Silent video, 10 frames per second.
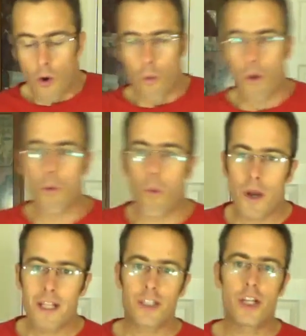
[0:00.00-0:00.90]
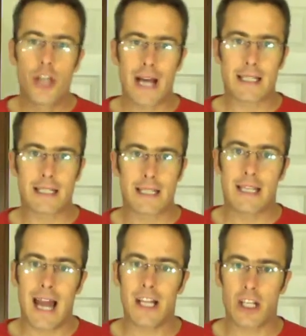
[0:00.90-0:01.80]
Well, what it suggests is that
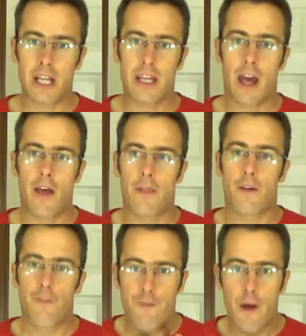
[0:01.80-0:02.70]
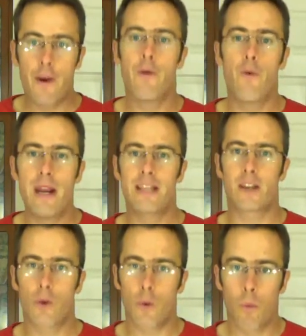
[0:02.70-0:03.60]
actually the very
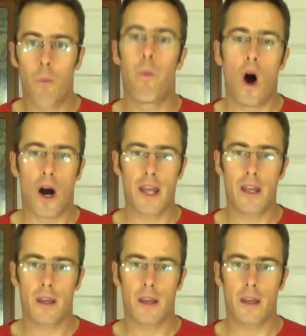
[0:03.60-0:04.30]
reason why